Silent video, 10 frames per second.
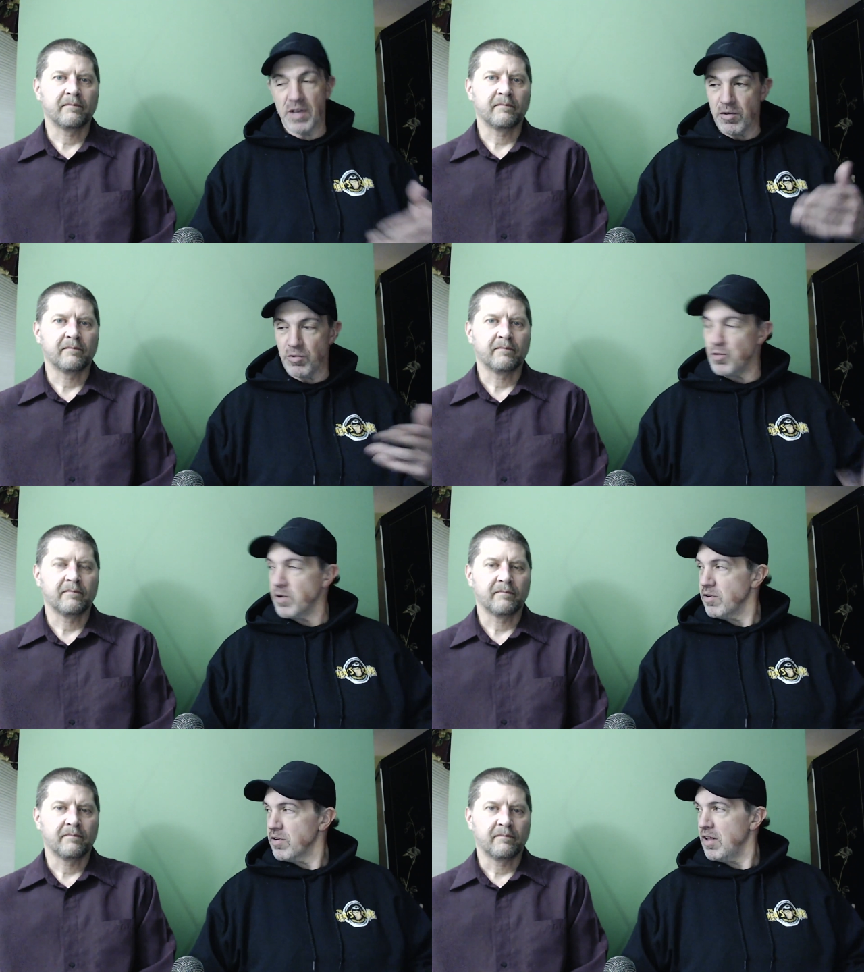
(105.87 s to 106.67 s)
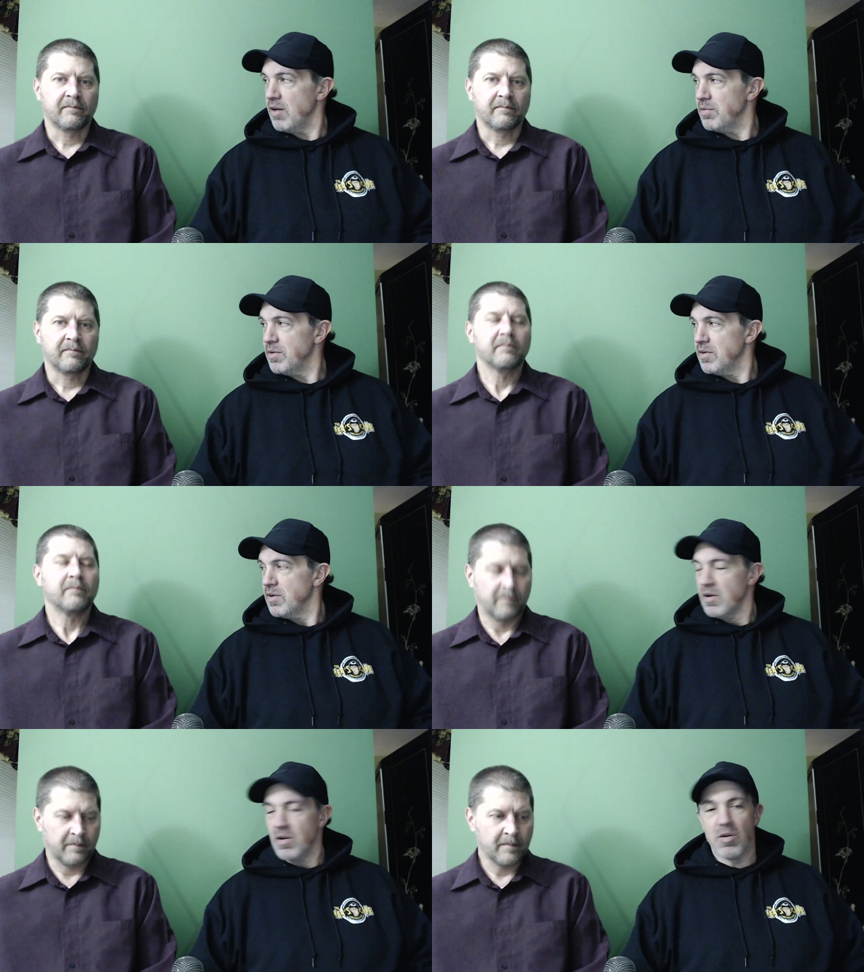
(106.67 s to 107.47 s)
Speaker 1: either join their club,
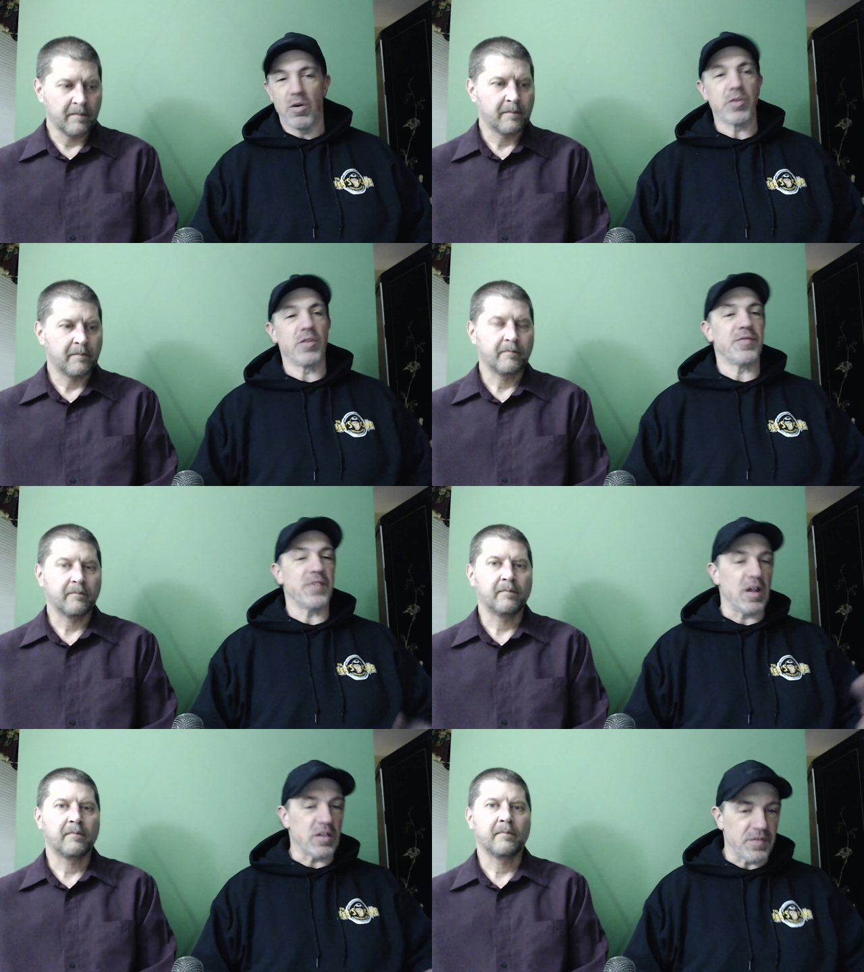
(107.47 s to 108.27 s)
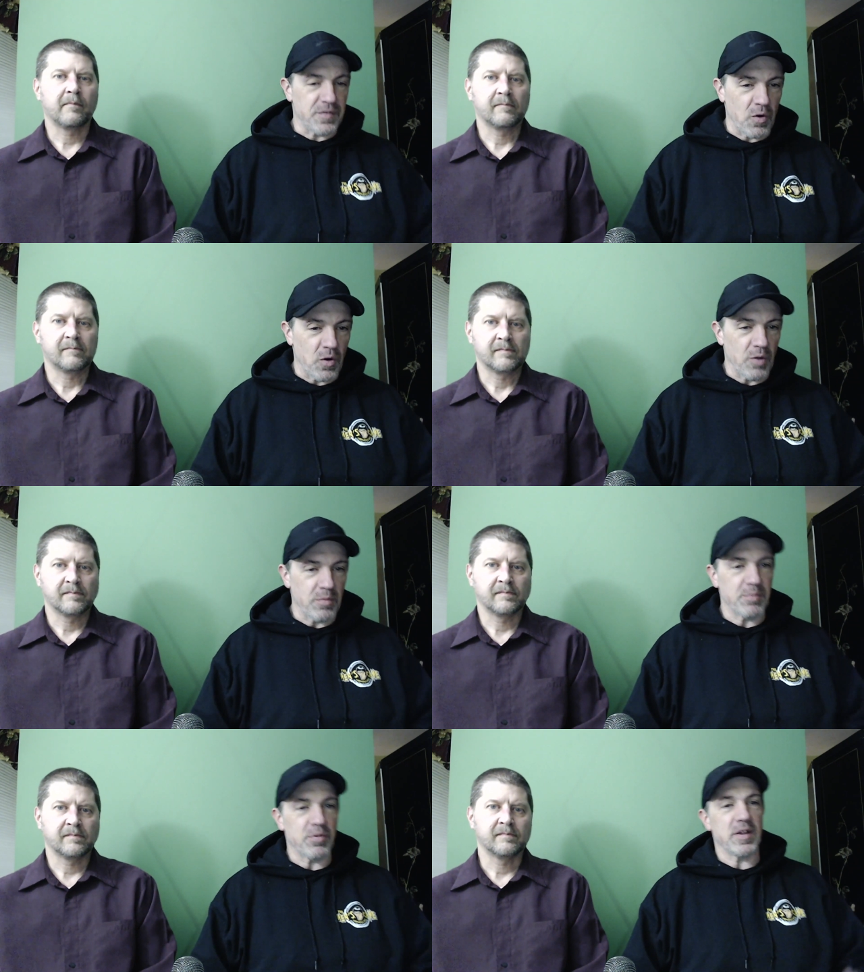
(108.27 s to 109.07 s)
mm-hmm. or you can fill out the form
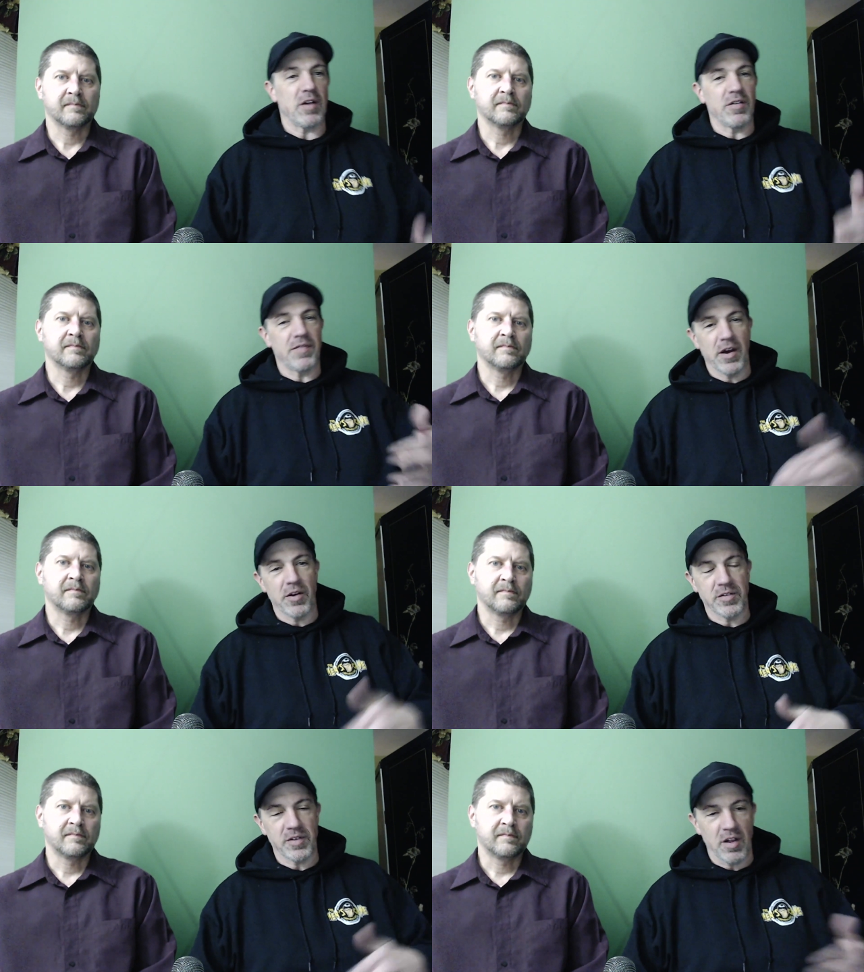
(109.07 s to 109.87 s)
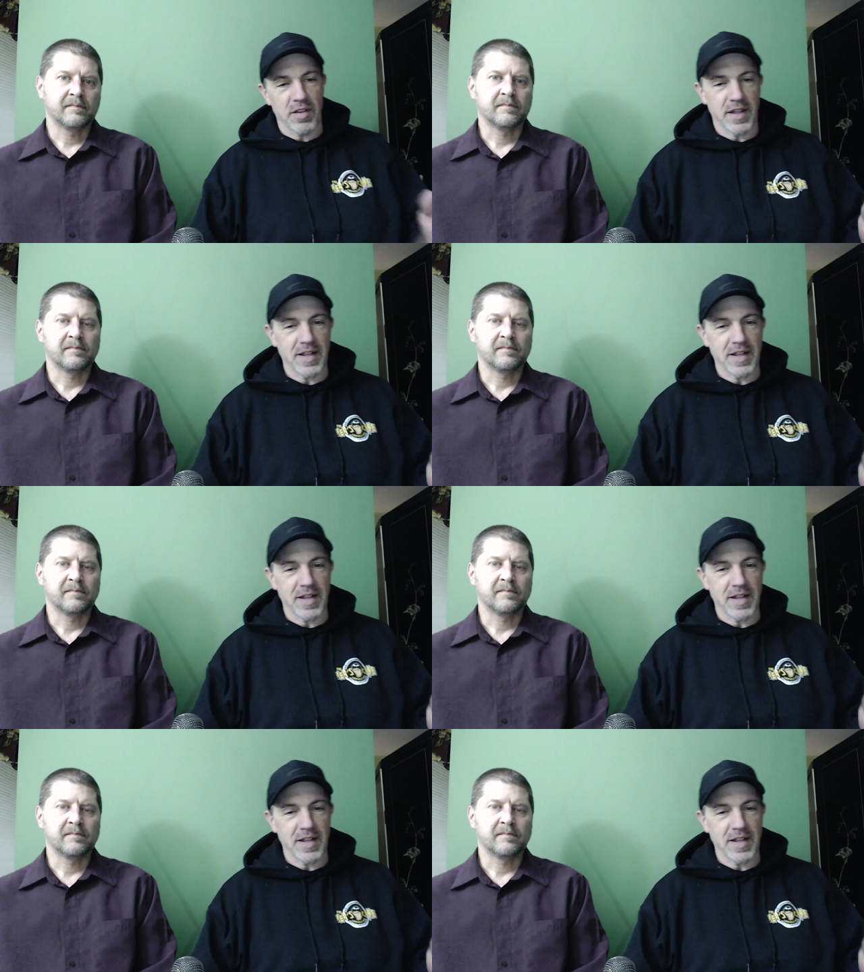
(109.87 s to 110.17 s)
and put down the values and all that.